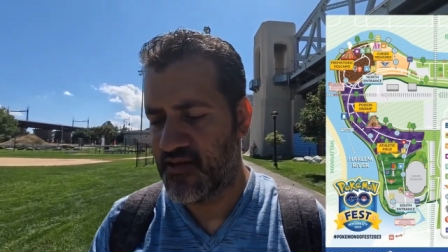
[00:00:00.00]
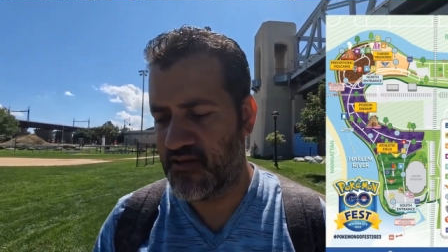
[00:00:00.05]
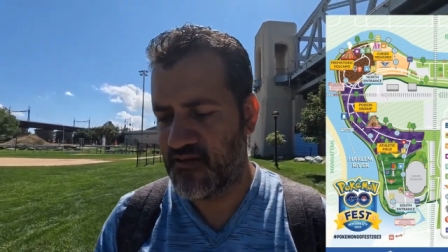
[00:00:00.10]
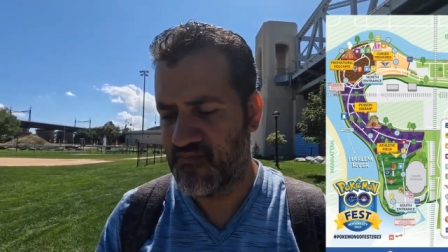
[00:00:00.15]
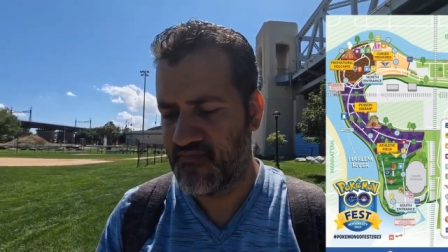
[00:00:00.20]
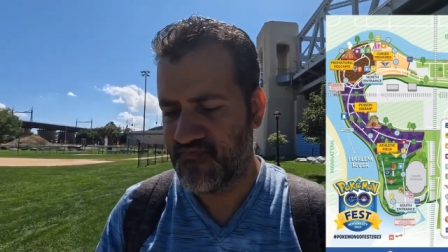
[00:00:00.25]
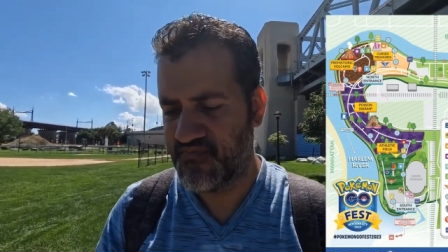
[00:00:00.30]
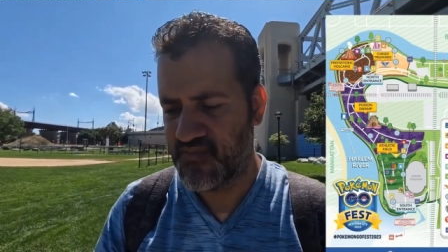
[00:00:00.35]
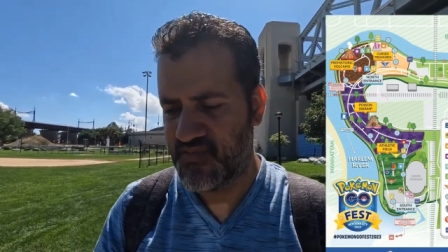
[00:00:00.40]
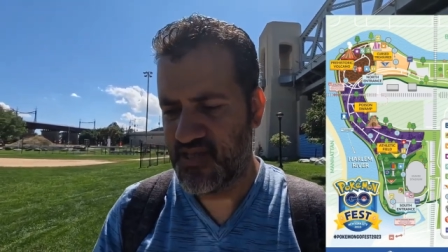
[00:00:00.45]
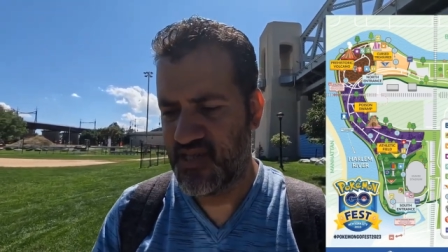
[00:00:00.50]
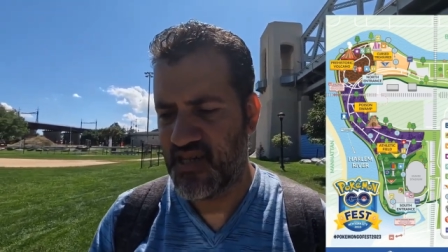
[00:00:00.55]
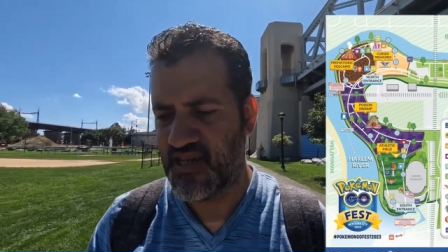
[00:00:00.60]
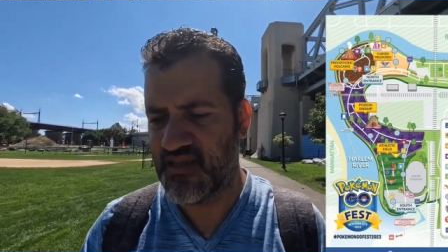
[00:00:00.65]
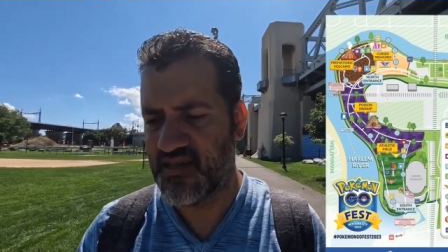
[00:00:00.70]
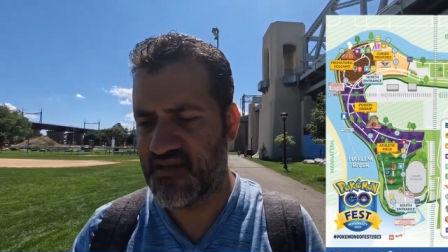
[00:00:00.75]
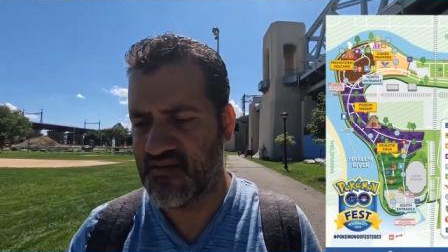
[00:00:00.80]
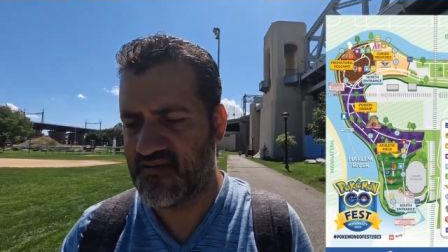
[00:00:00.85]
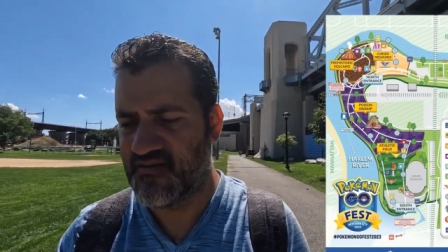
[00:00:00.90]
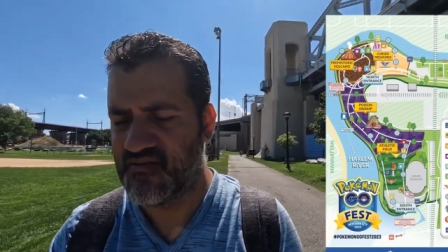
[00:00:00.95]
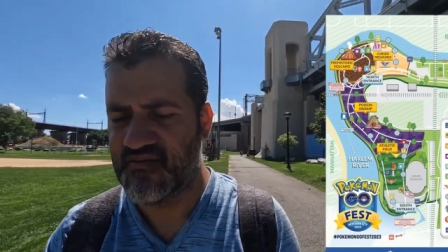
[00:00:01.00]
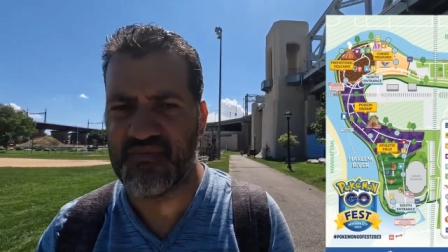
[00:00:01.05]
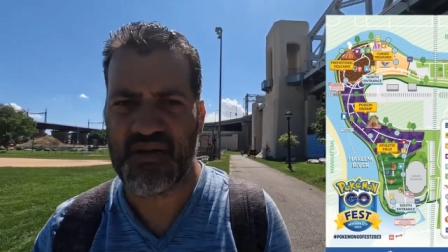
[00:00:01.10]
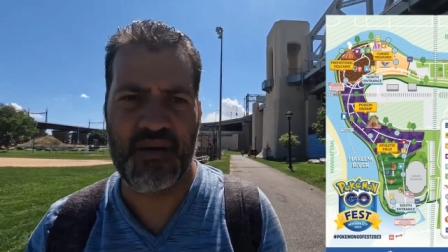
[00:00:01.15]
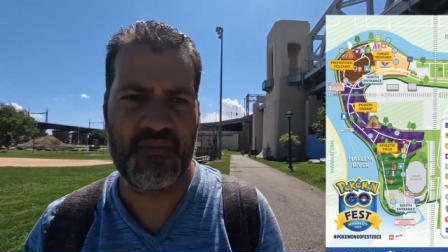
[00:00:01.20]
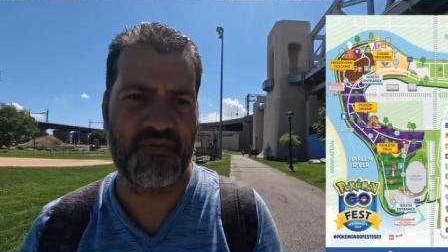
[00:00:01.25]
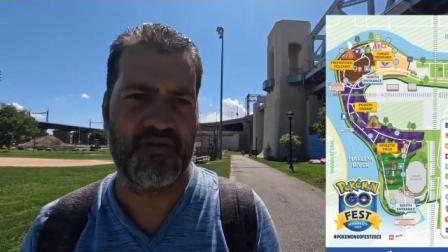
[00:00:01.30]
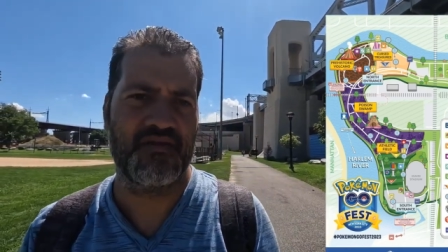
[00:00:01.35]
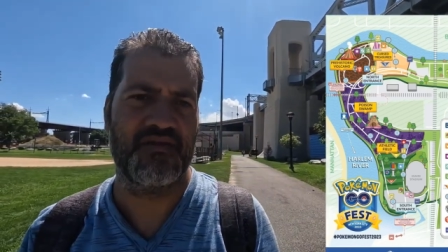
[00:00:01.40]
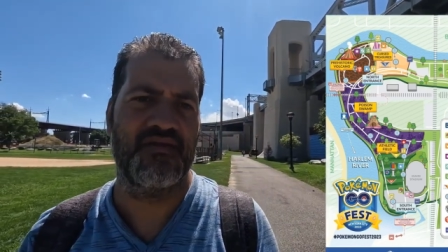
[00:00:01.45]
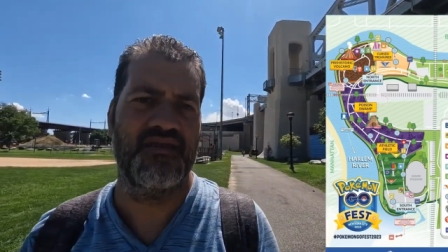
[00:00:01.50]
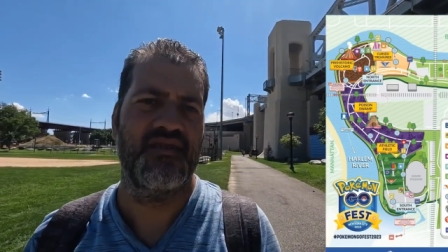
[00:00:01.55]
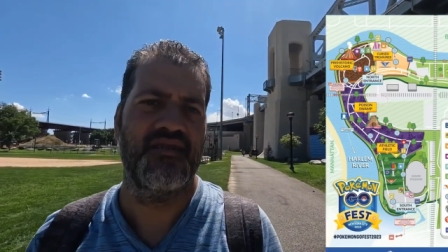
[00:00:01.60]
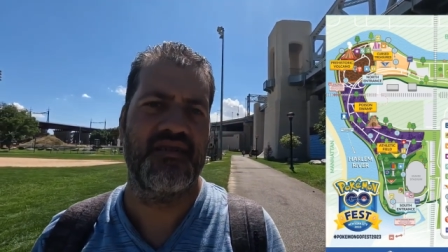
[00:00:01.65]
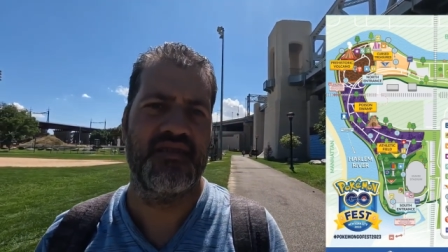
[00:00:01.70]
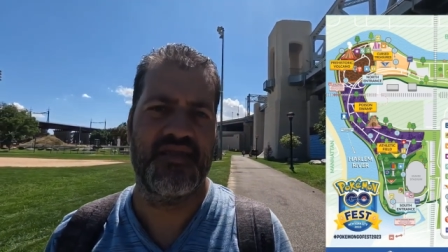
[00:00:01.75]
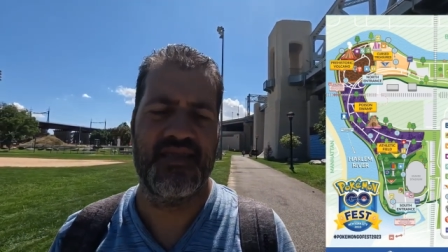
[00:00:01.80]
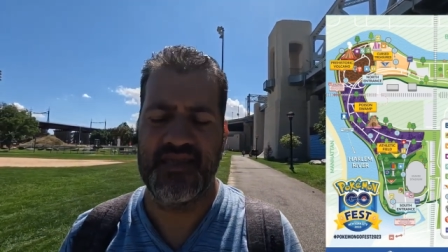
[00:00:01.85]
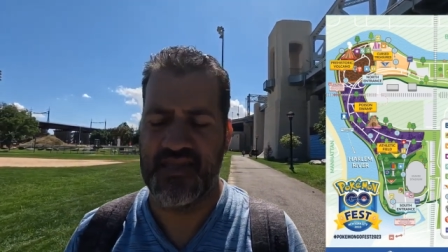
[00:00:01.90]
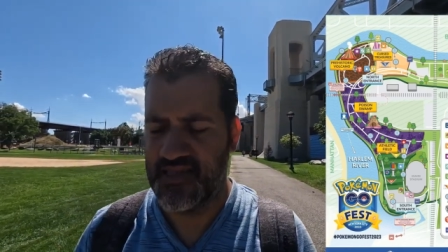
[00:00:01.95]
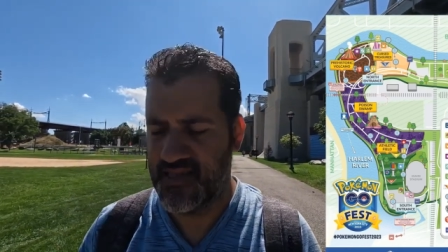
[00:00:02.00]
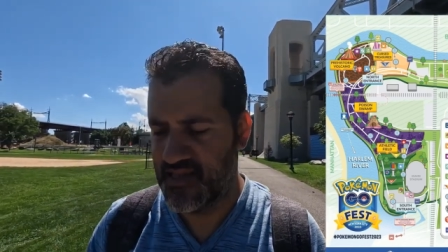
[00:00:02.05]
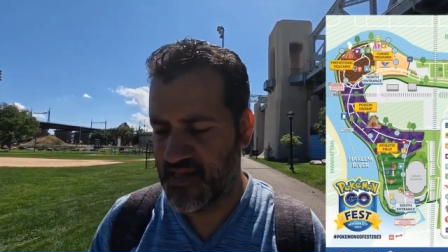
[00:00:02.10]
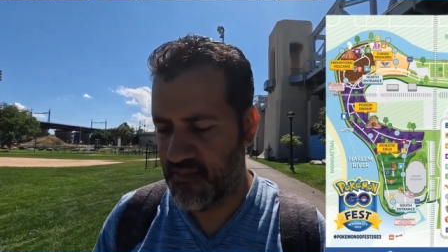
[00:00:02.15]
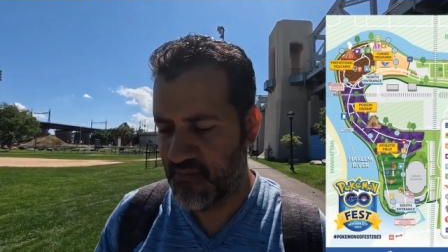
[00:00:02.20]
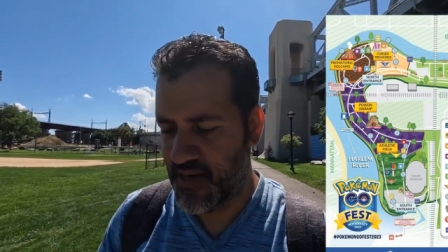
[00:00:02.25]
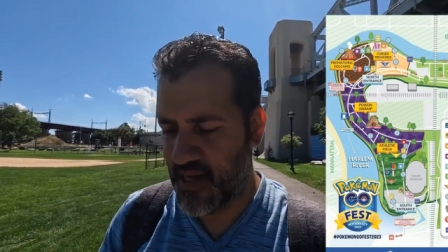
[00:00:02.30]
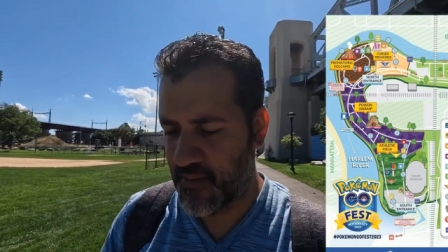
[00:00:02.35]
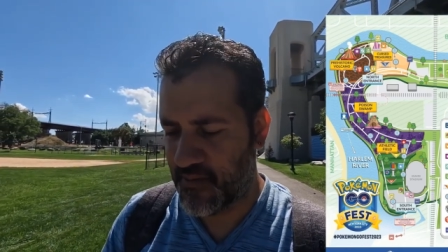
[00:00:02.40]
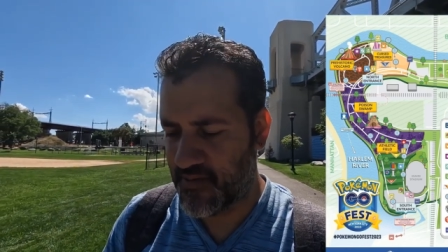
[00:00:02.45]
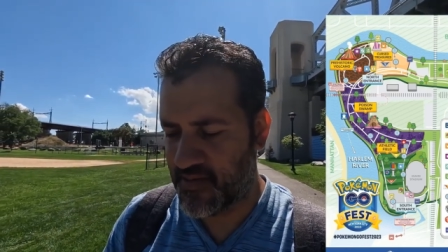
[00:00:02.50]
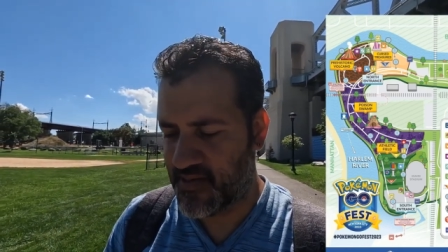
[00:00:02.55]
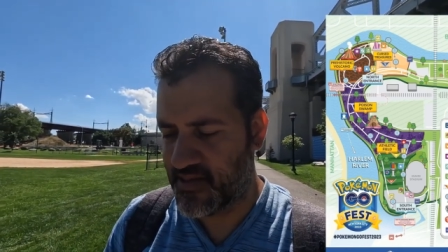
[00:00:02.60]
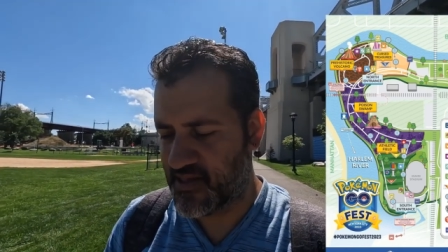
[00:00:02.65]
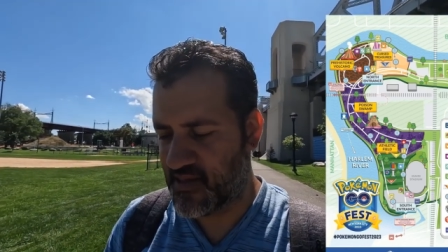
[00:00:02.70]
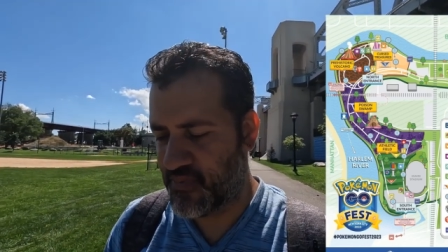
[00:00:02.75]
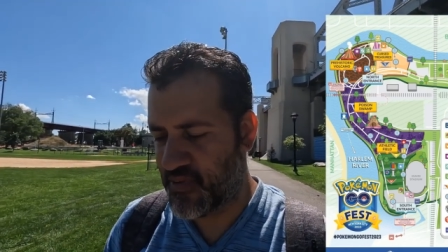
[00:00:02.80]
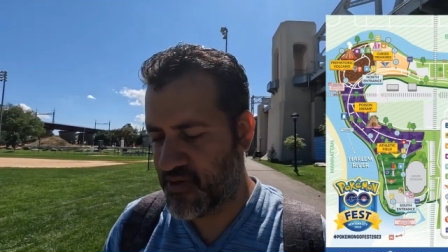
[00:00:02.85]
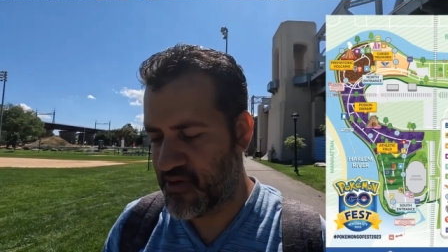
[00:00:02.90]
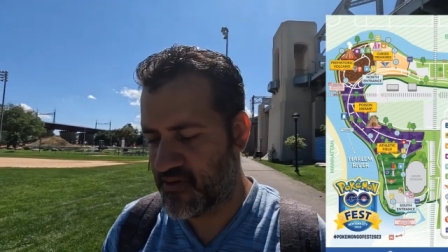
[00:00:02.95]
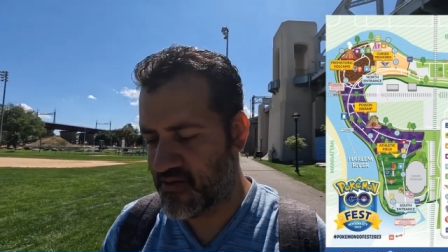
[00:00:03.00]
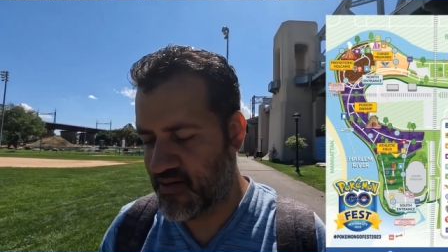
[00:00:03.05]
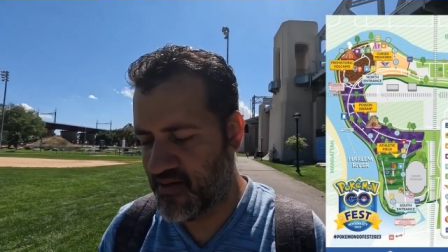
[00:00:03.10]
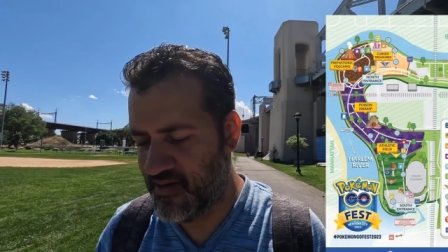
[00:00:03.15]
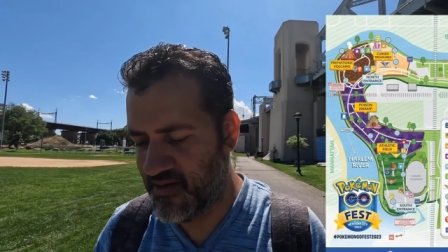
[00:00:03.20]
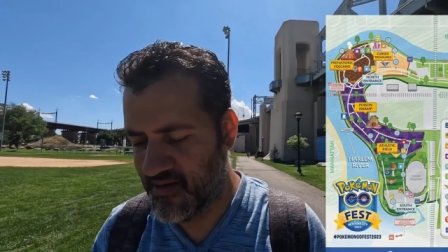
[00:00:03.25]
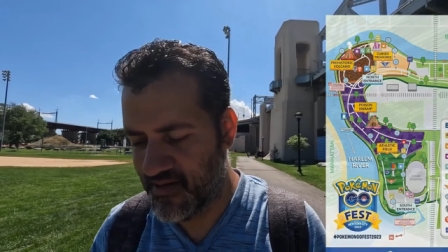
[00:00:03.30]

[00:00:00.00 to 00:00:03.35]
Um, yeah, the map, the map disappeared.